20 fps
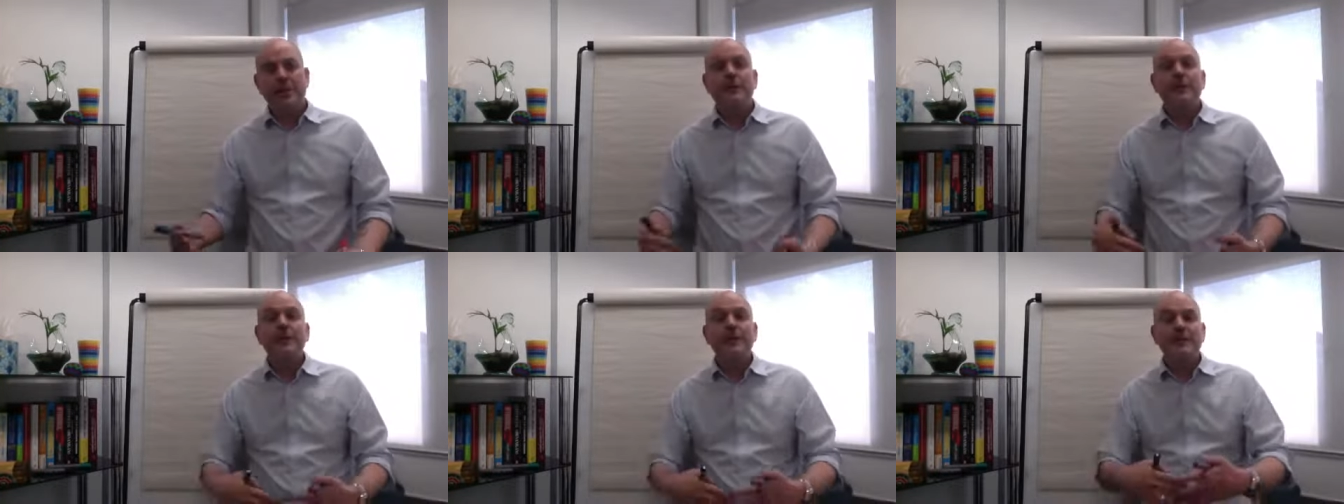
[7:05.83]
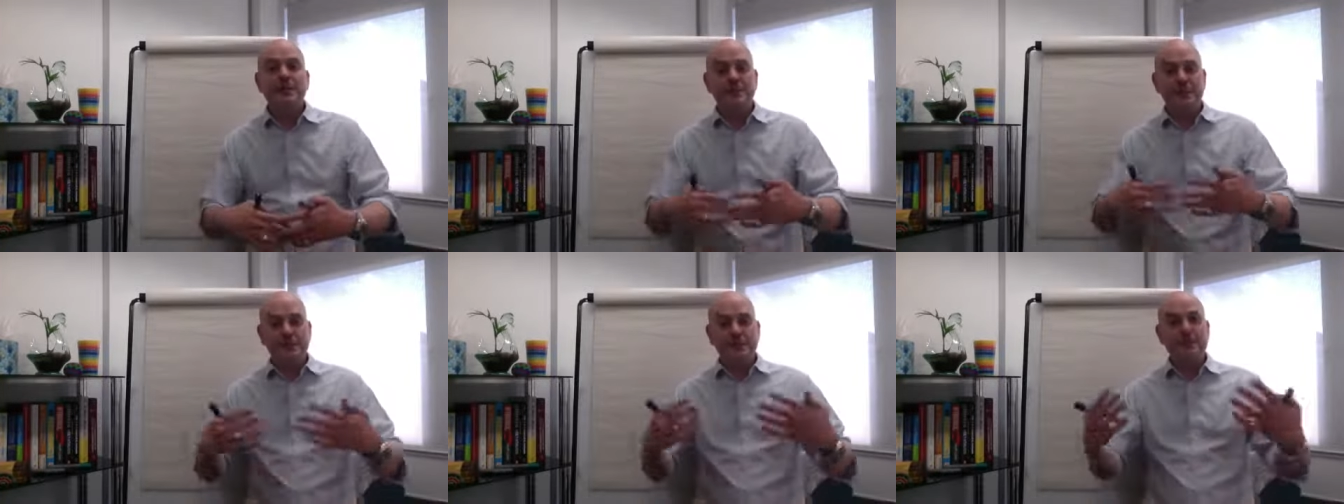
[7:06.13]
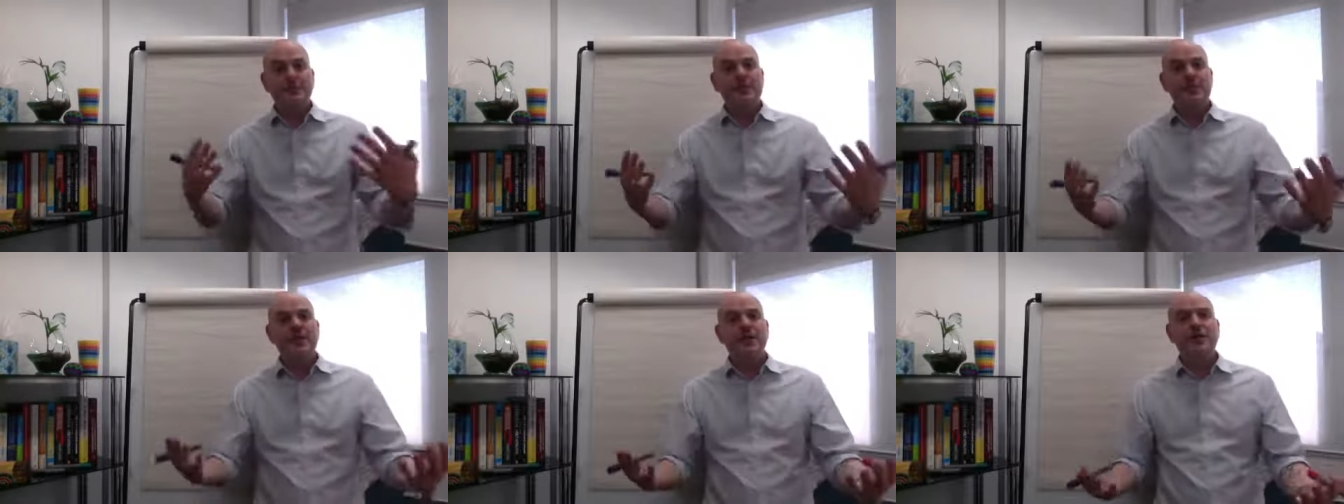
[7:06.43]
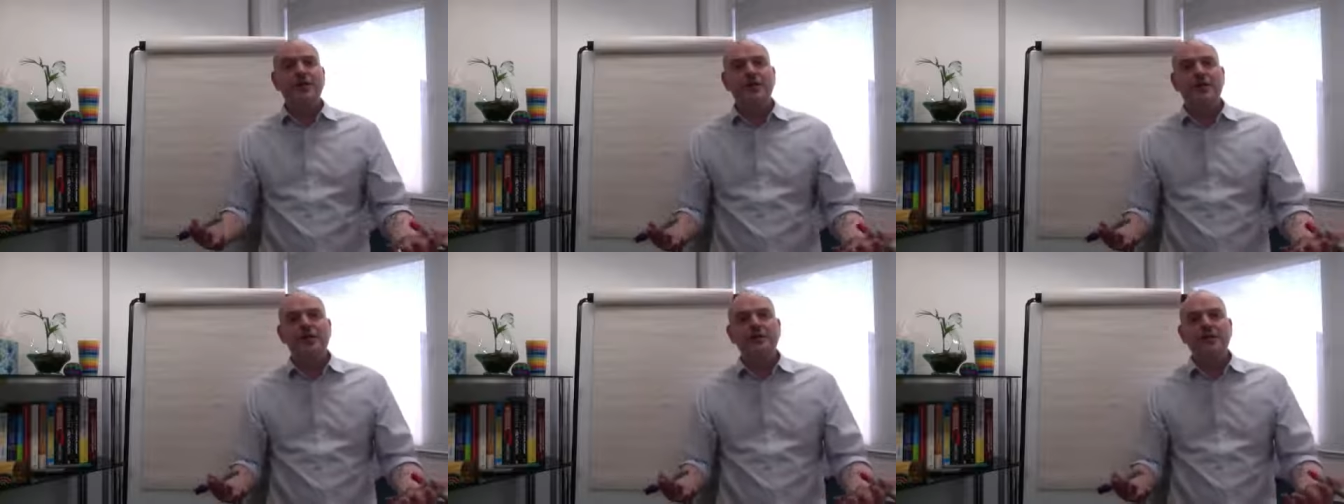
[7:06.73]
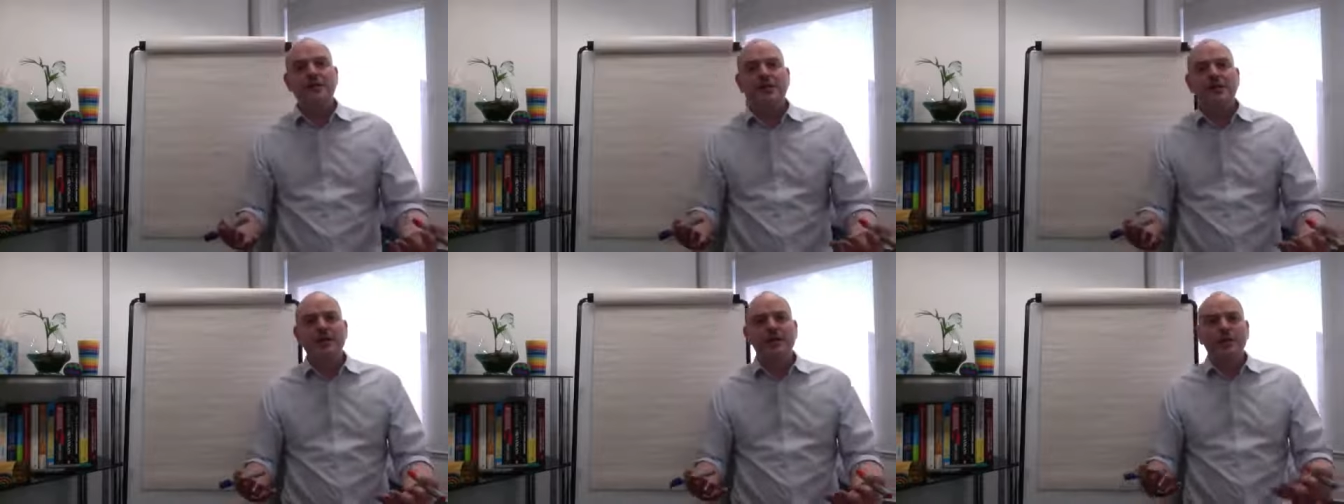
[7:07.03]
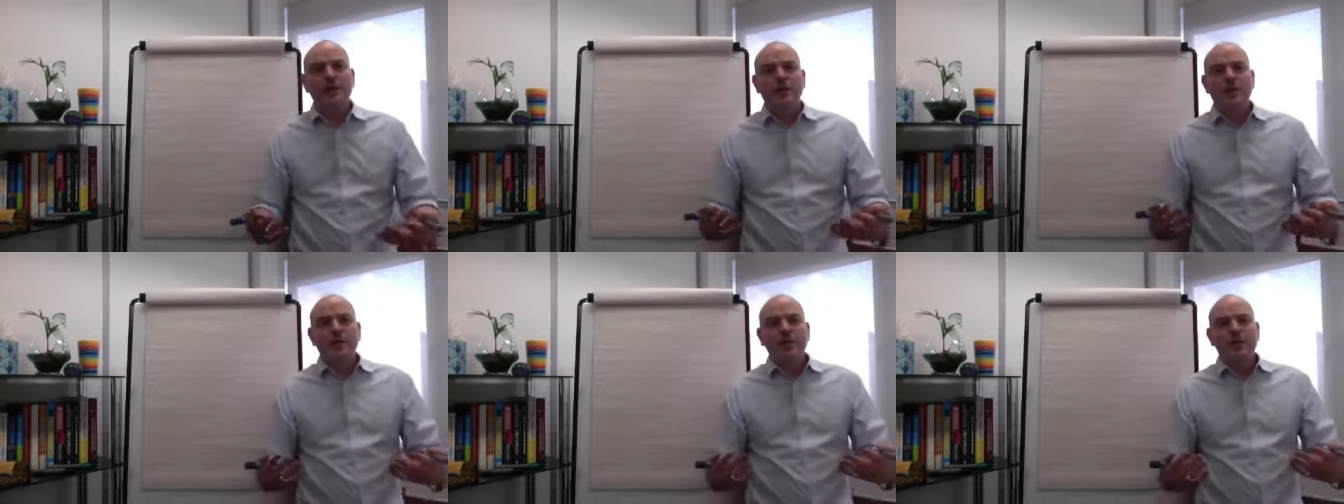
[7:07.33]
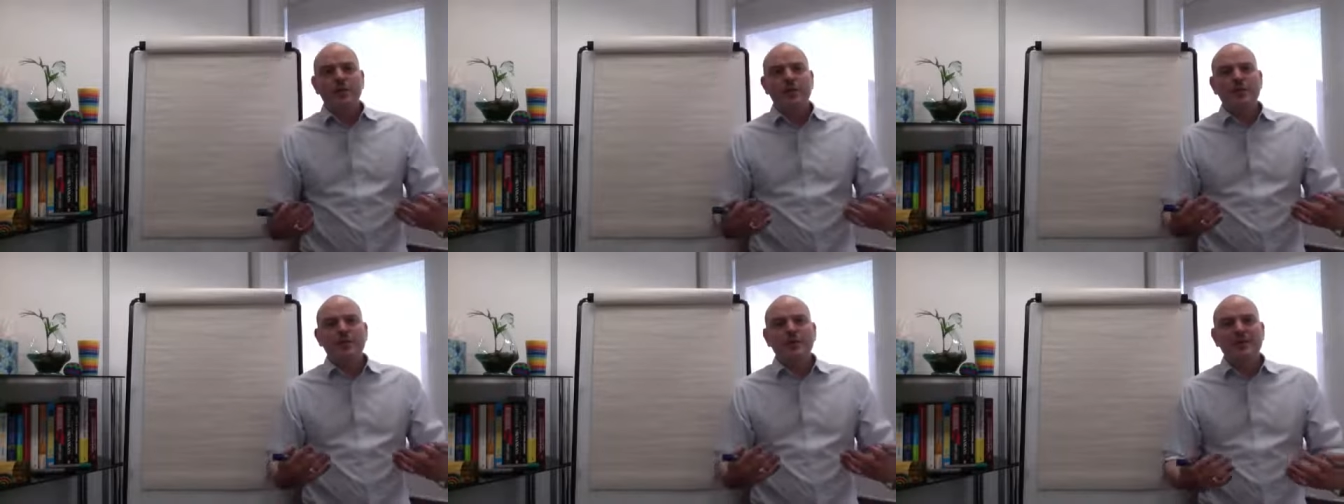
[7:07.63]
Now in psychology,
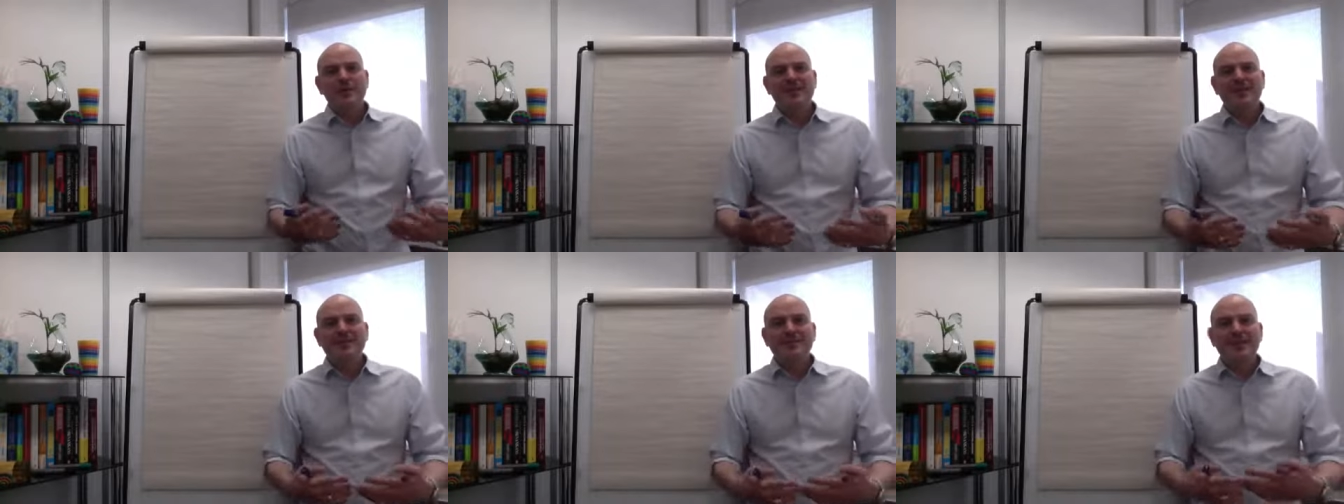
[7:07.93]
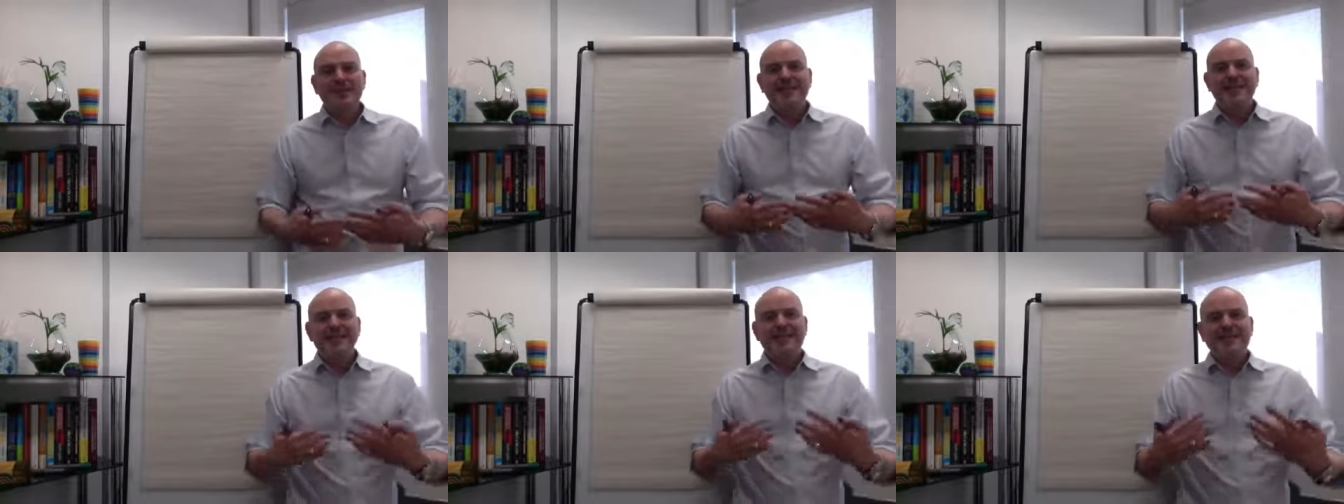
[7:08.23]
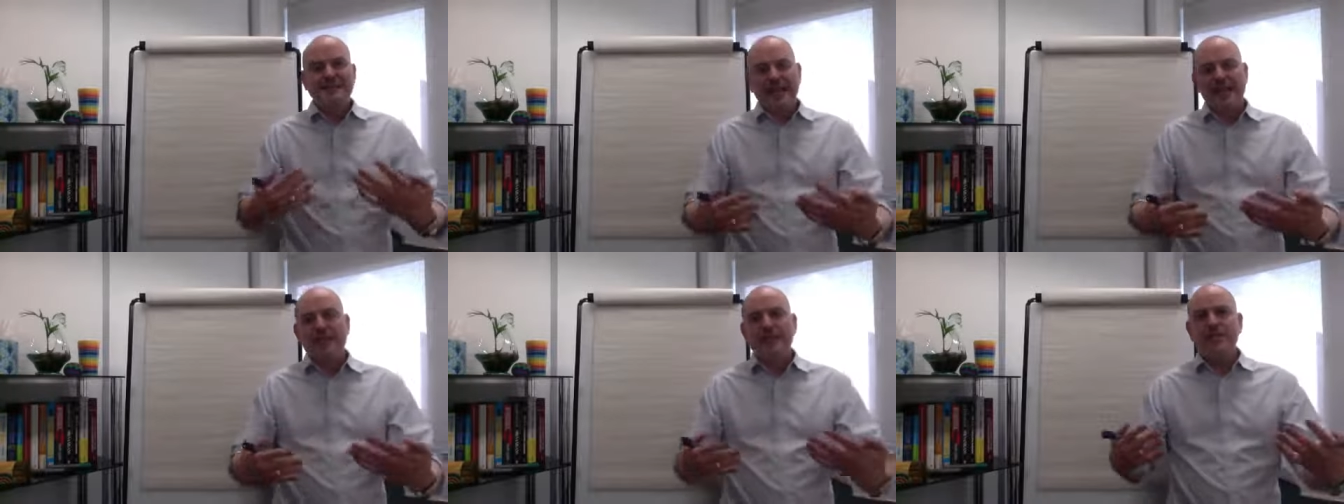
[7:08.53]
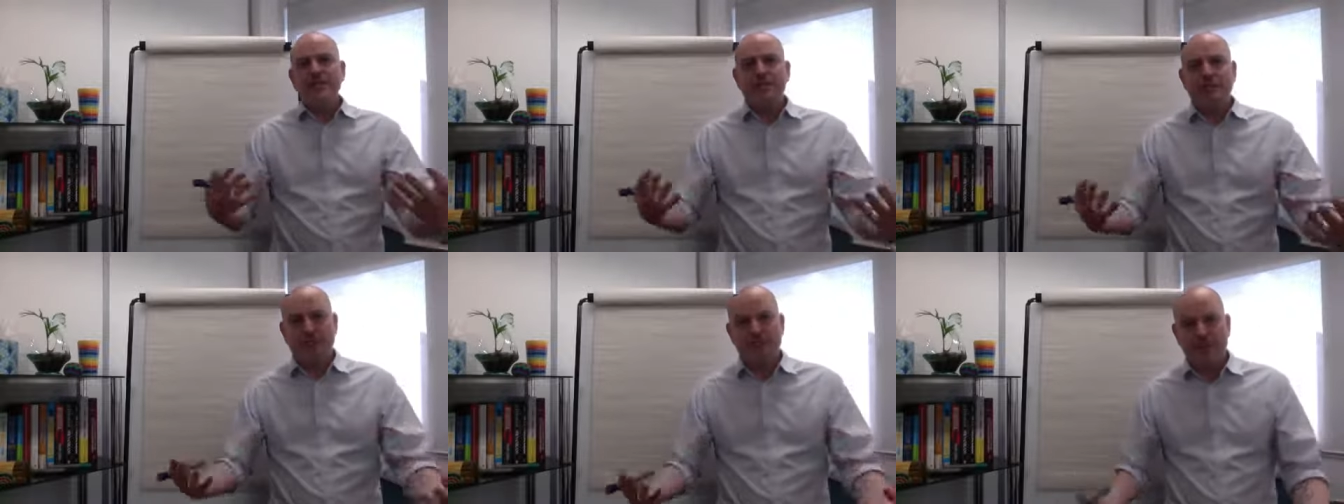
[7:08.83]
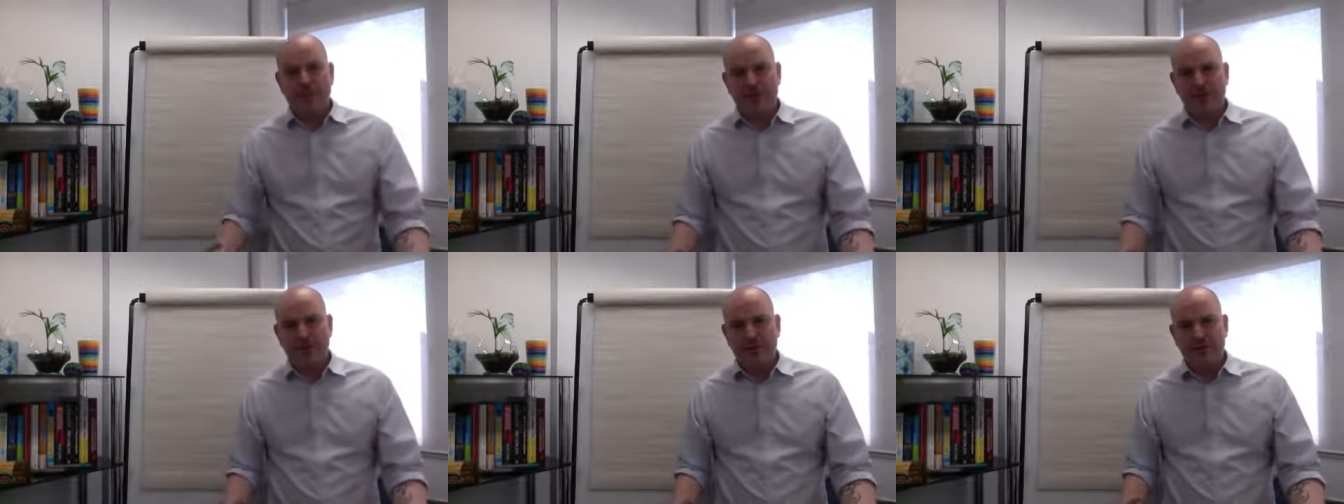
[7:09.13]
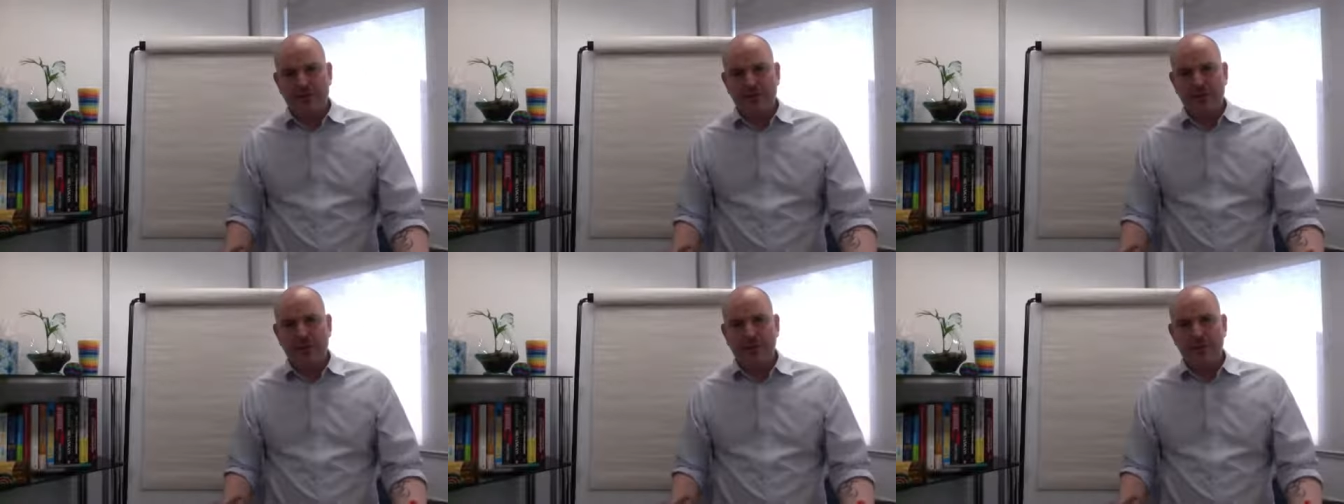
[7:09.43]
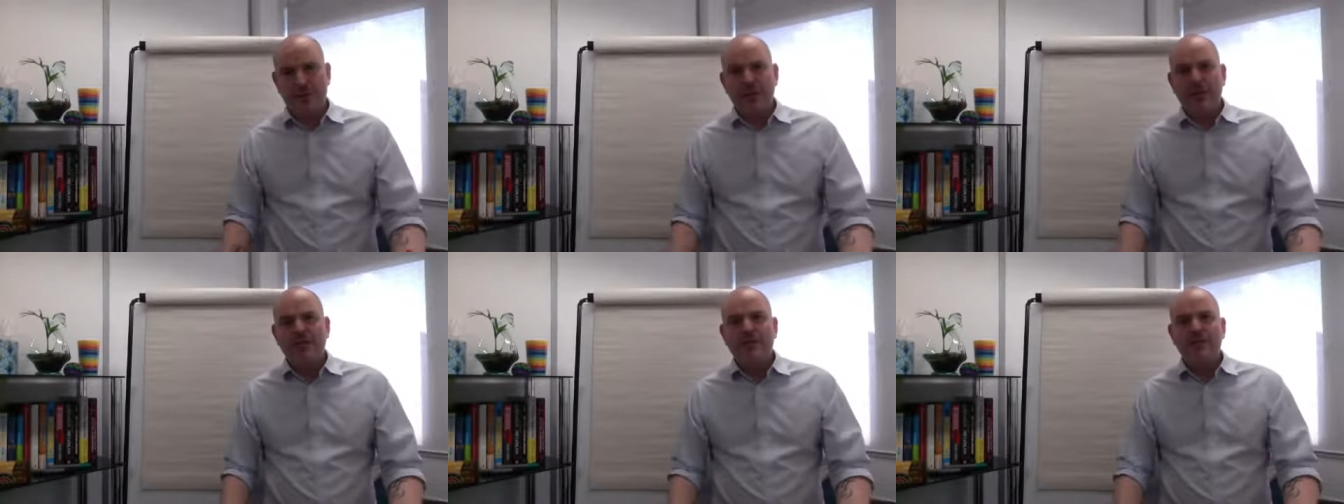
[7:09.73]
we call these secondary emotions.